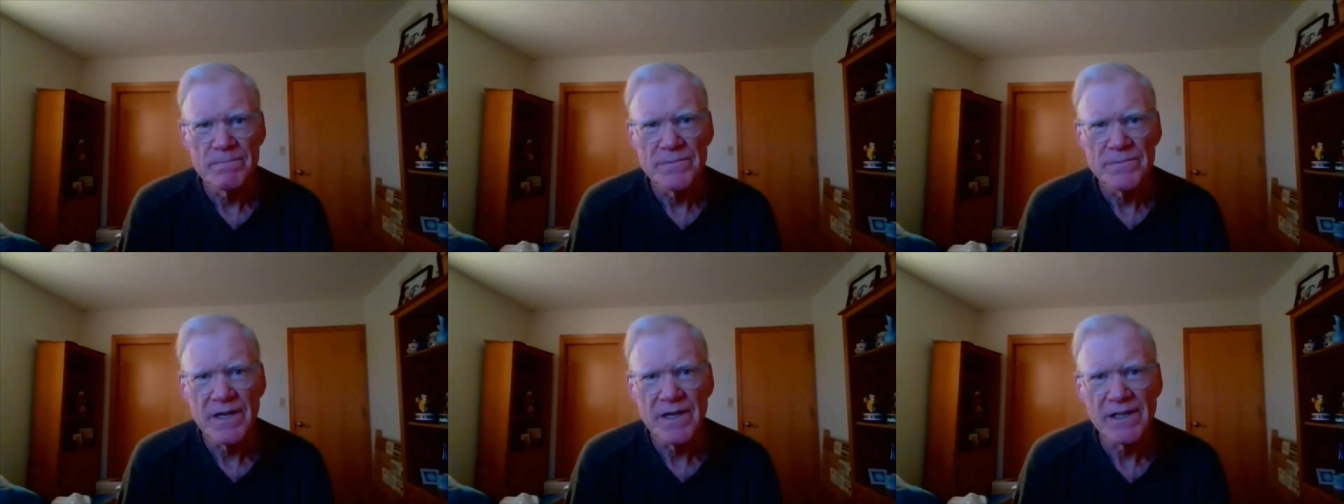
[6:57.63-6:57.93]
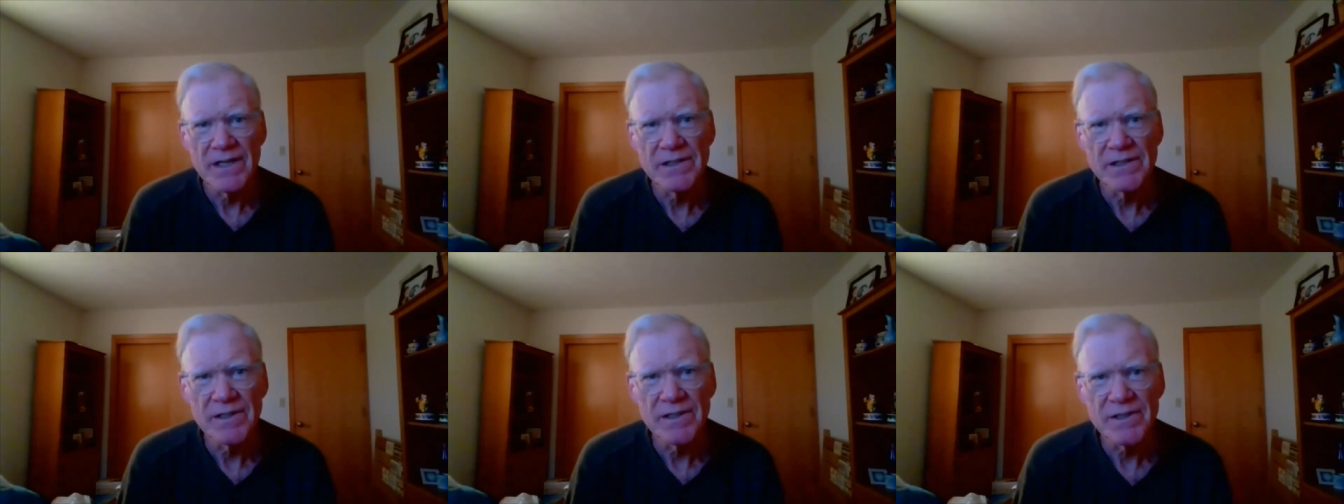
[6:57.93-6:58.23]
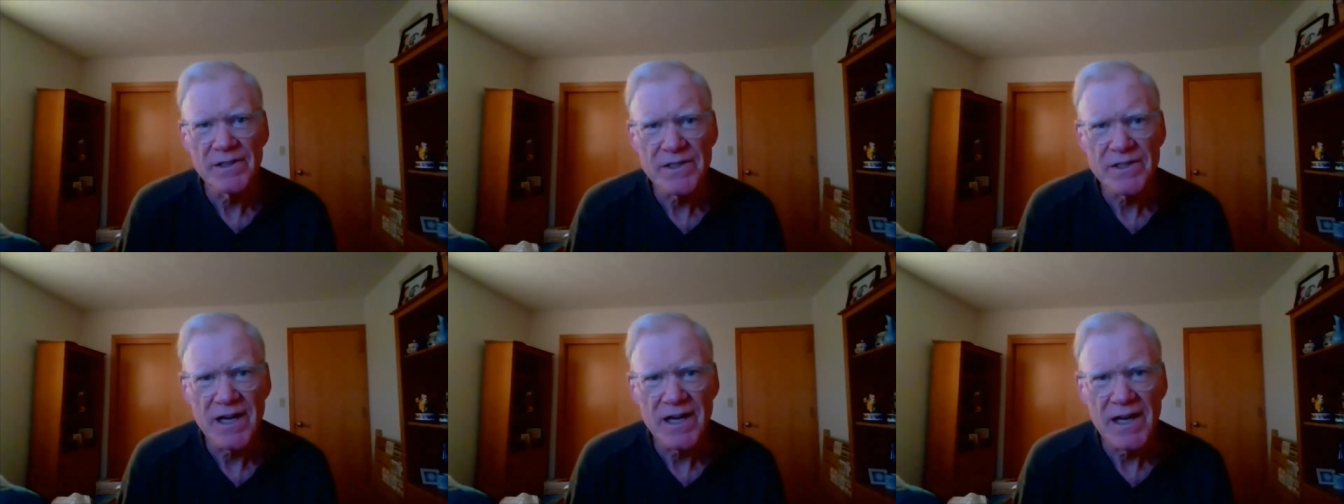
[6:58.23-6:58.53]
Take a little
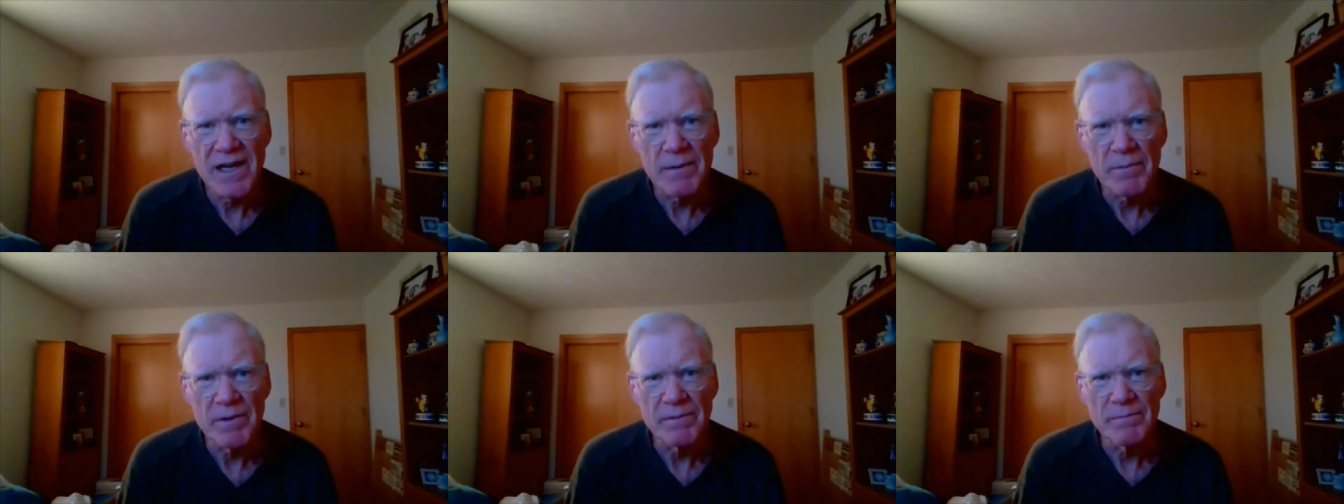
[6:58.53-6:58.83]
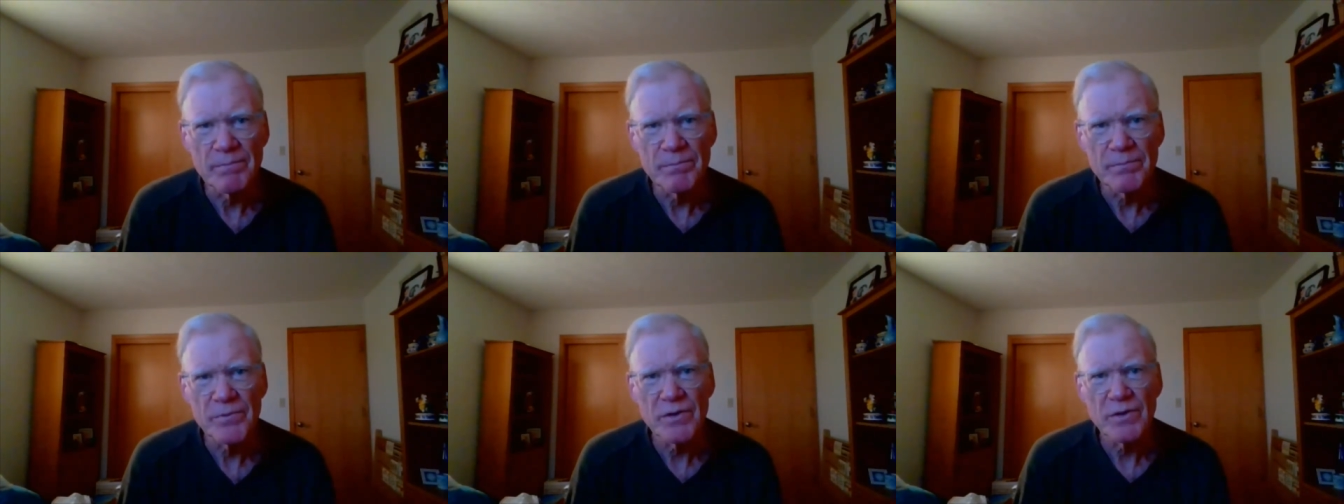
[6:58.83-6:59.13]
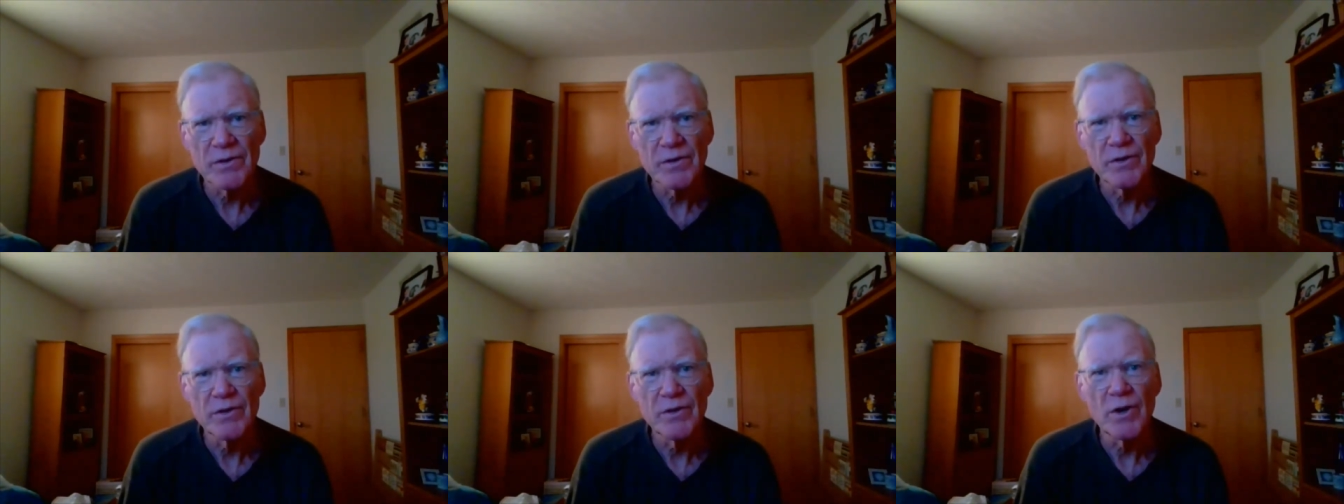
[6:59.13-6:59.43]
time and
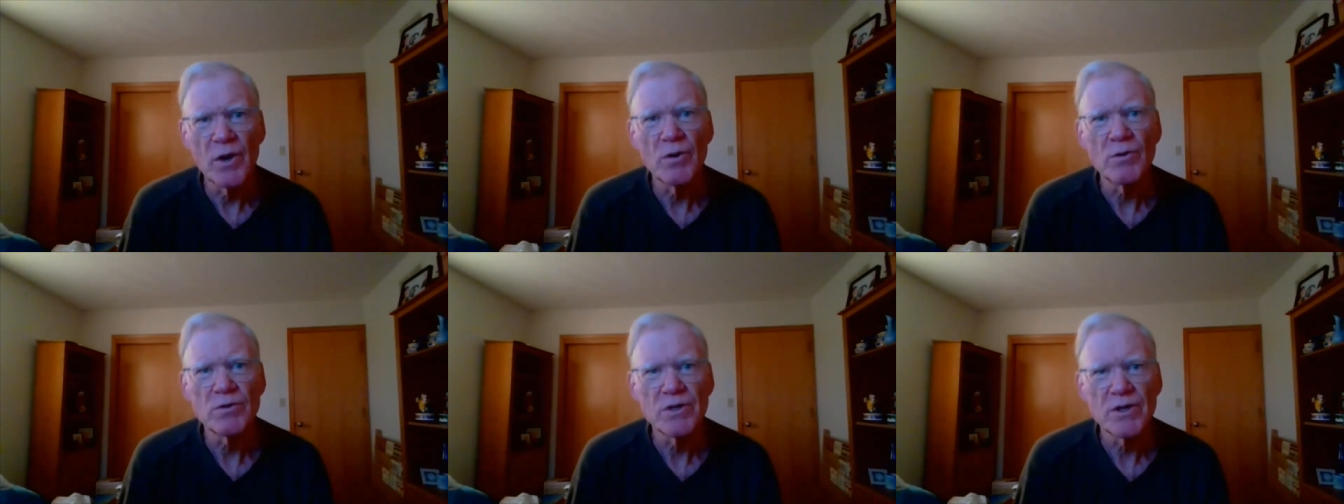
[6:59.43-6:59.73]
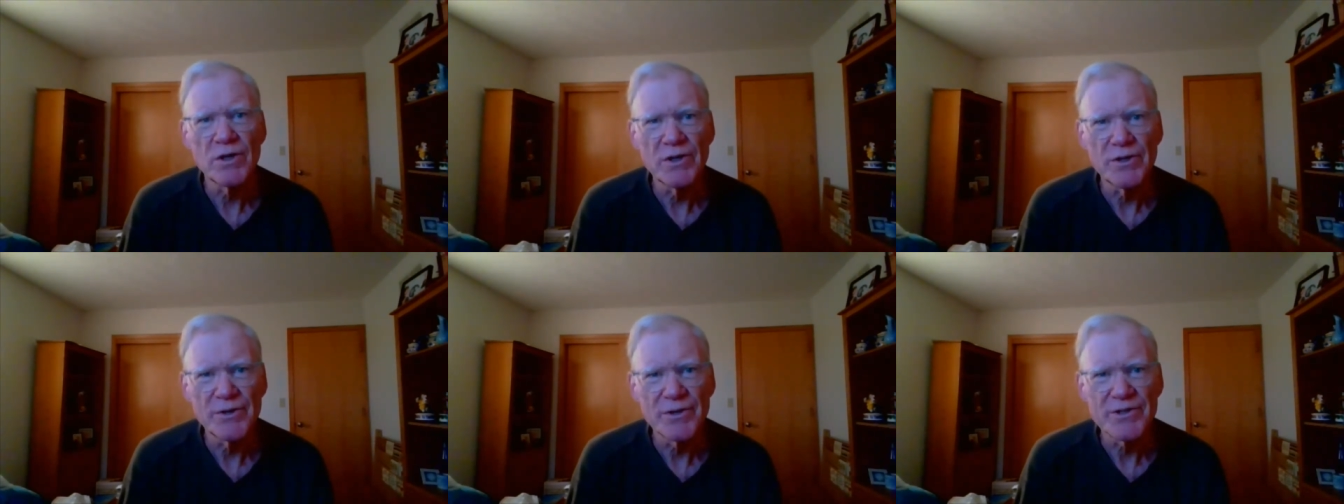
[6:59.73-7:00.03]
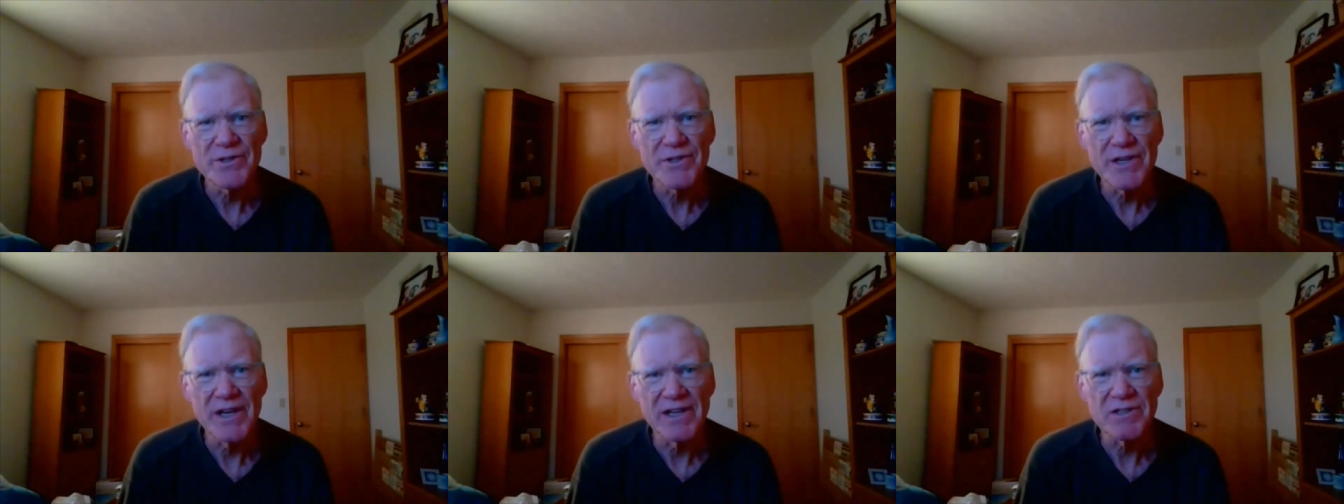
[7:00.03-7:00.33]
go to your
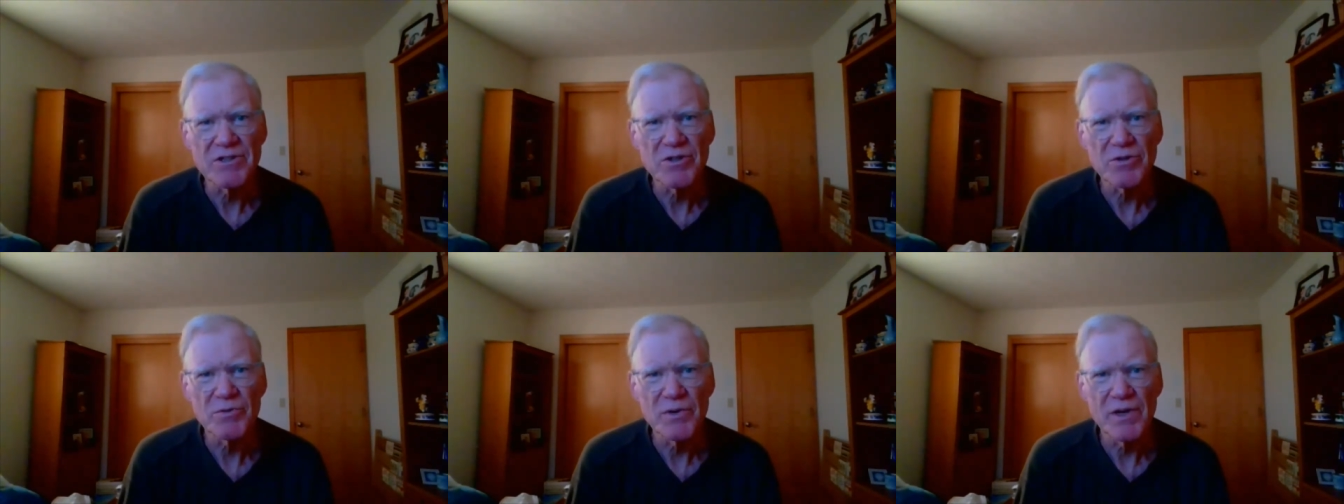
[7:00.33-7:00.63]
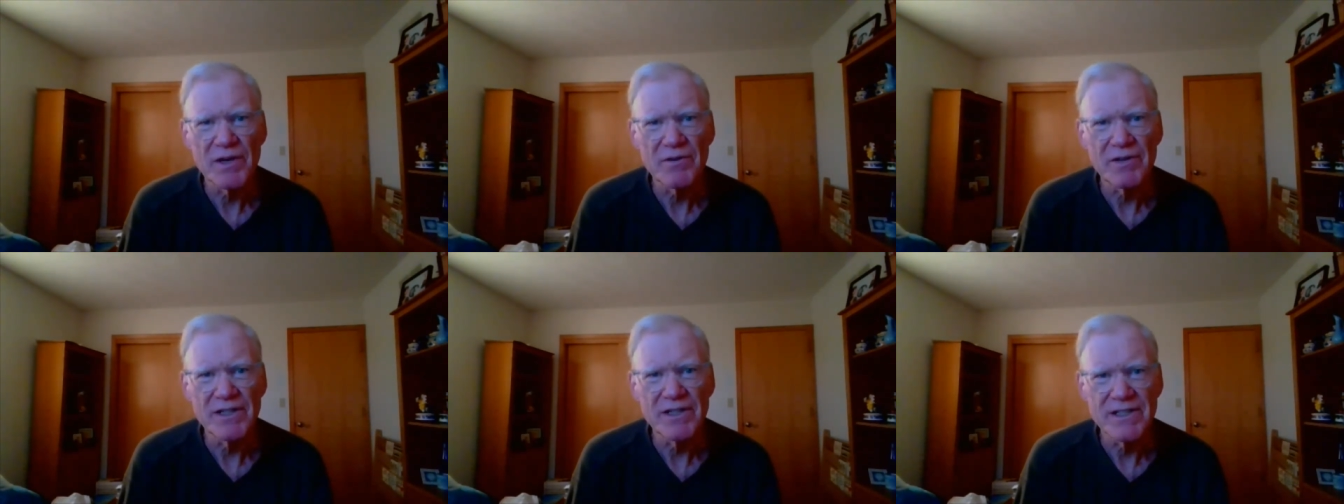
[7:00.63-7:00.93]
sanctuary